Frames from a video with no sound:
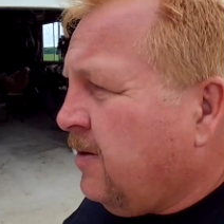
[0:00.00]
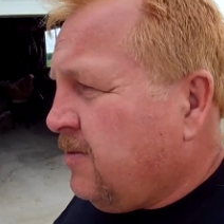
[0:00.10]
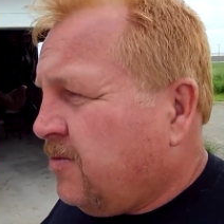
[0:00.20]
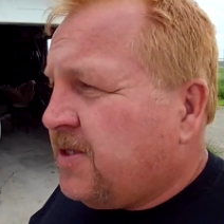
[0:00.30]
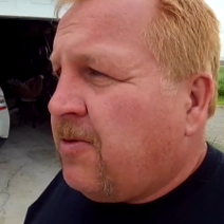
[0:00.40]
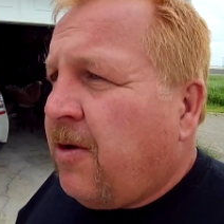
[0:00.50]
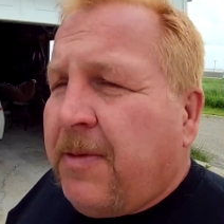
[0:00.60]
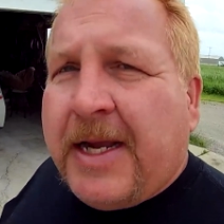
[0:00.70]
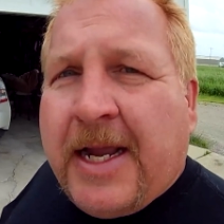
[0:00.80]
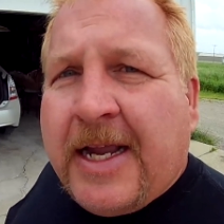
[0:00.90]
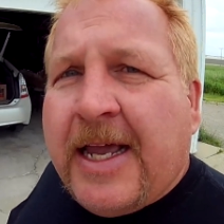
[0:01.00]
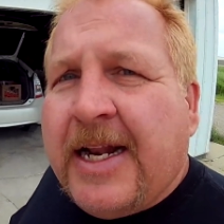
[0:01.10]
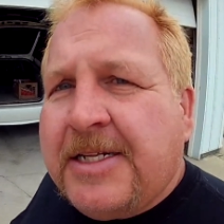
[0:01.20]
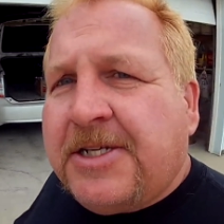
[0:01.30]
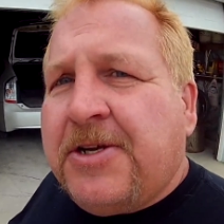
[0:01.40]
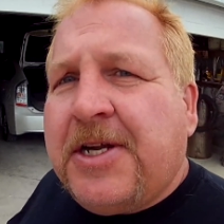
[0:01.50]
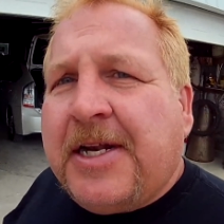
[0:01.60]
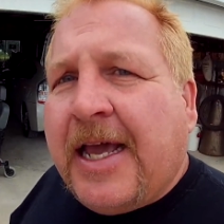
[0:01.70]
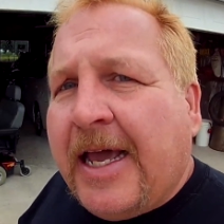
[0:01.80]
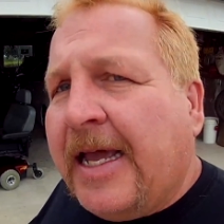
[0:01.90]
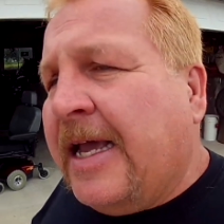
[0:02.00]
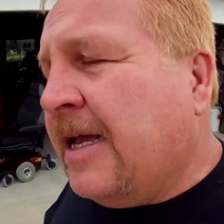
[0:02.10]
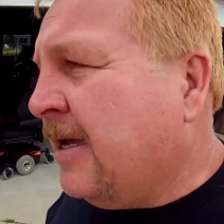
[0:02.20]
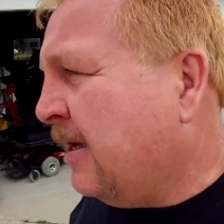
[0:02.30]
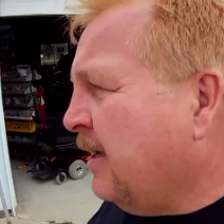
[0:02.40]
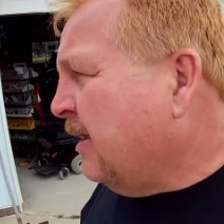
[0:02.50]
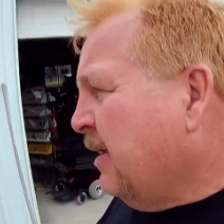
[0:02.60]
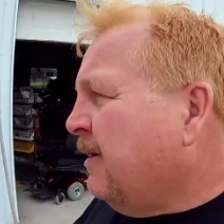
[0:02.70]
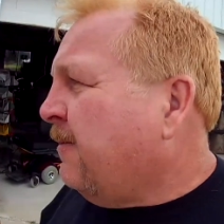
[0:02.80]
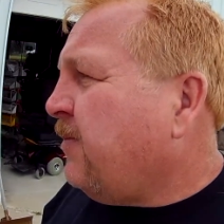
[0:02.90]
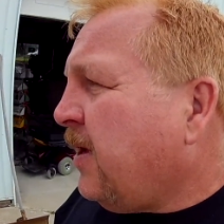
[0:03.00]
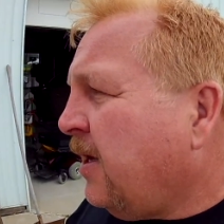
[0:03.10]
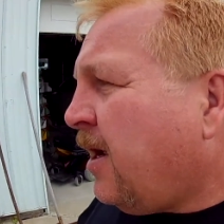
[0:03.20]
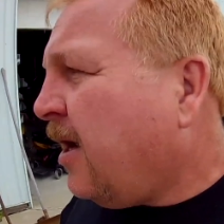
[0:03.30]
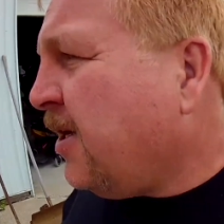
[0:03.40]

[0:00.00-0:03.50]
and we'll see what we can get into today. And I'll